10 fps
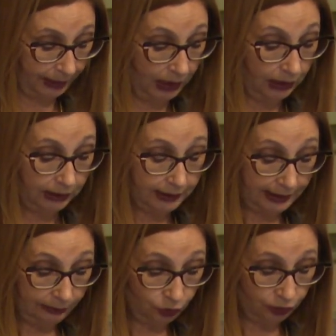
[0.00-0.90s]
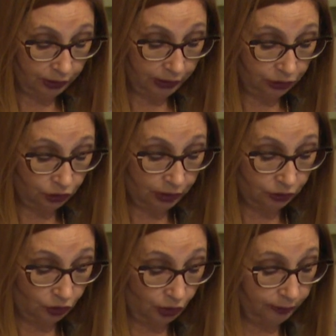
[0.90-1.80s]
In some jurisdictions,
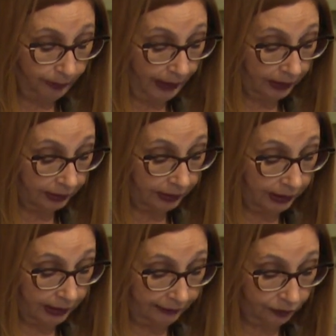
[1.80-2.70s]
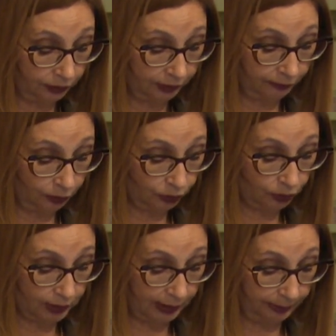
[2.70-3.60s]
joint parenting after divorce
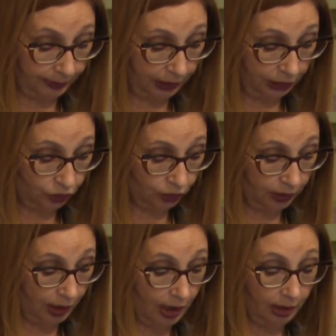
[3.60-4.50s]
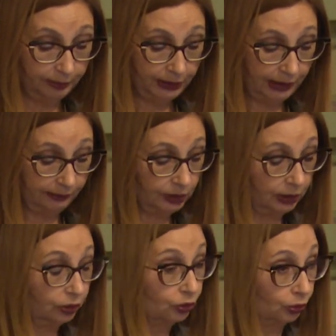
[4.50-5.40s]
or separation becomes
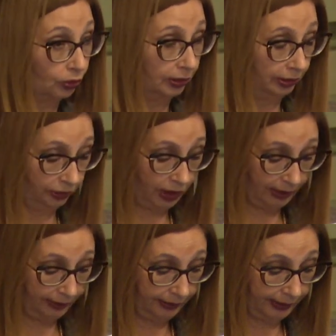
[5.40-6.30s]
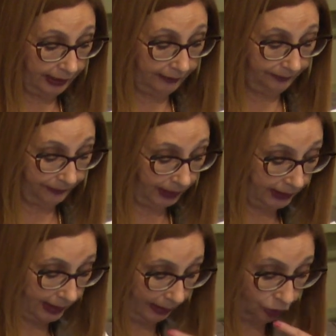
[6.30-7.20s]
a rule rather than
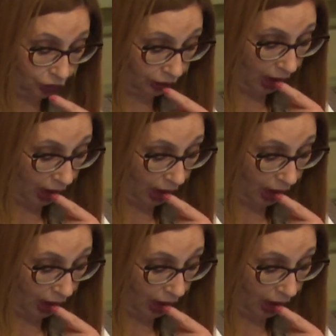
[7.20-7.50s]
exception.